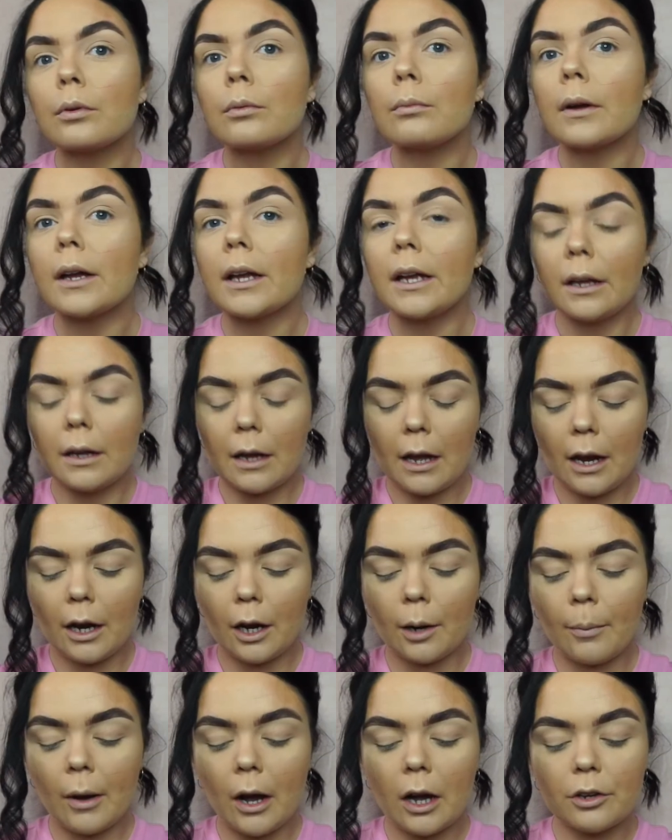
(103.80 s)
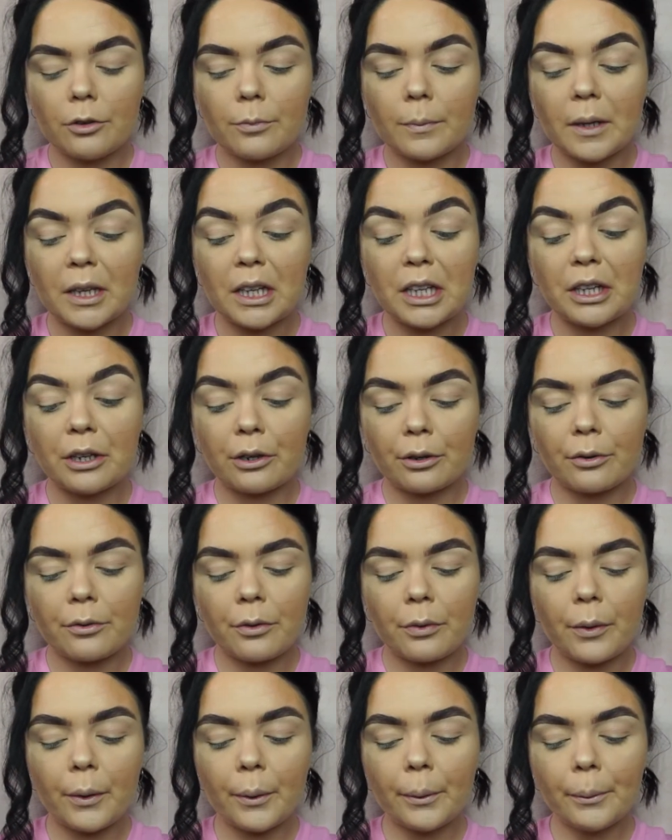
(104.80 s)
my hair behind my ears
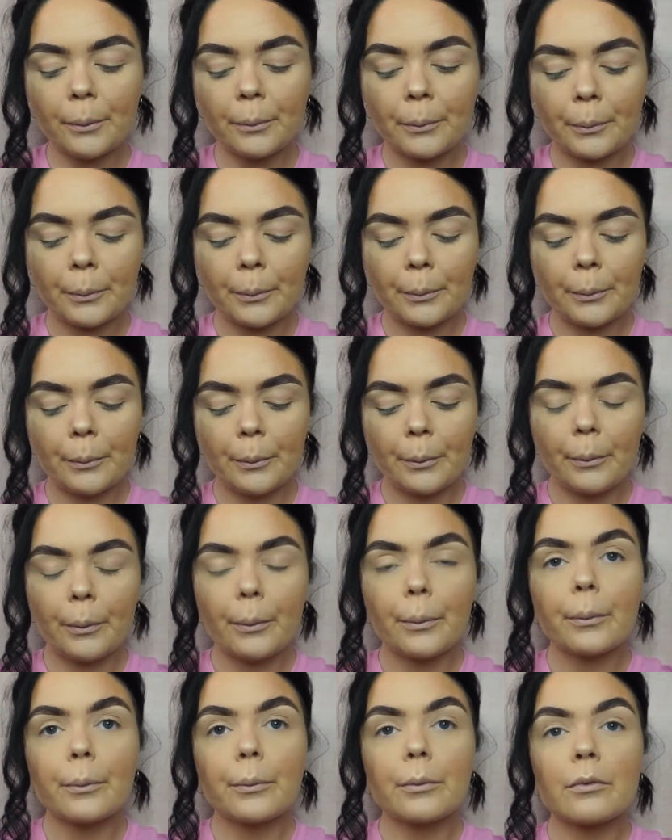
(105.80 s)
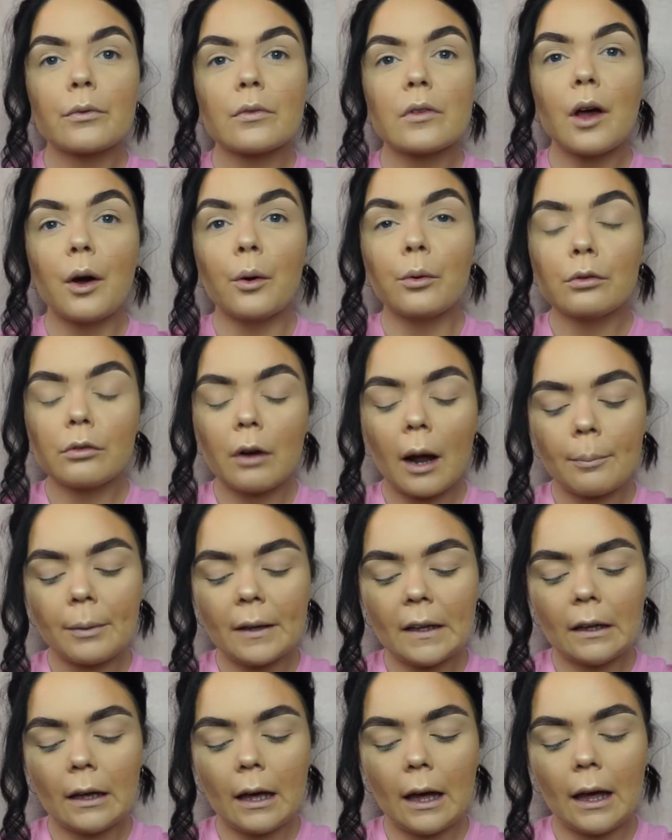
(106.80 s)
there. So
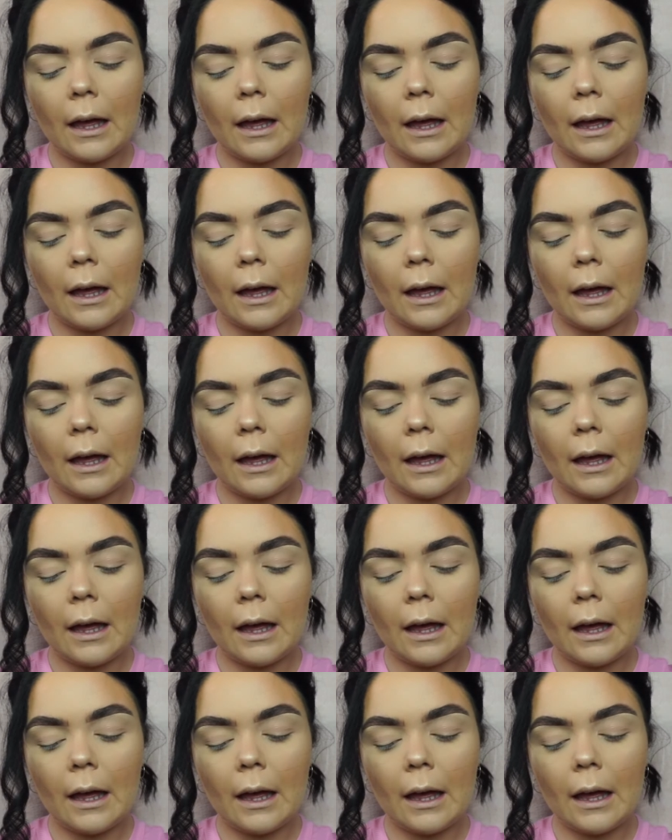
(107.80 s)
grabbing,